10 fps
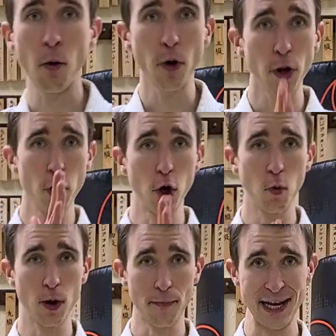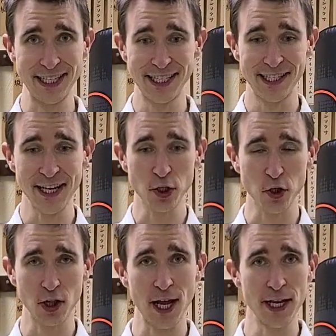want to know what my center
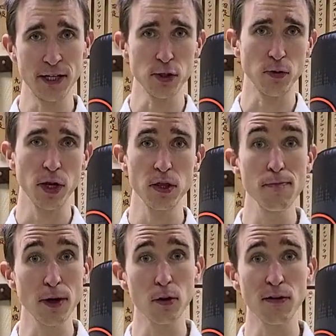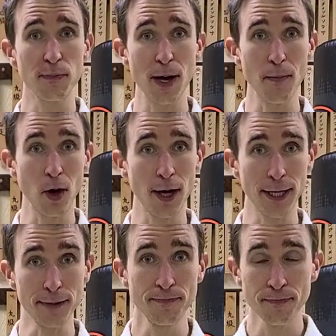line is, right in the middle of my body.
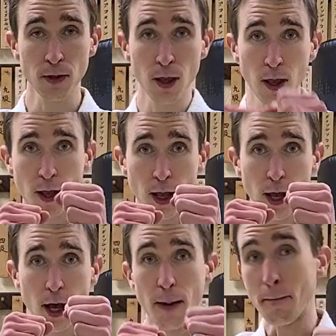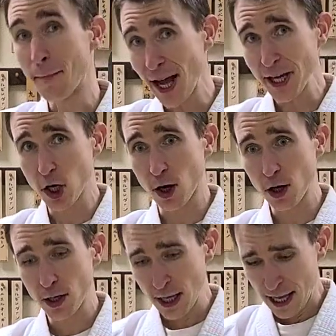My guard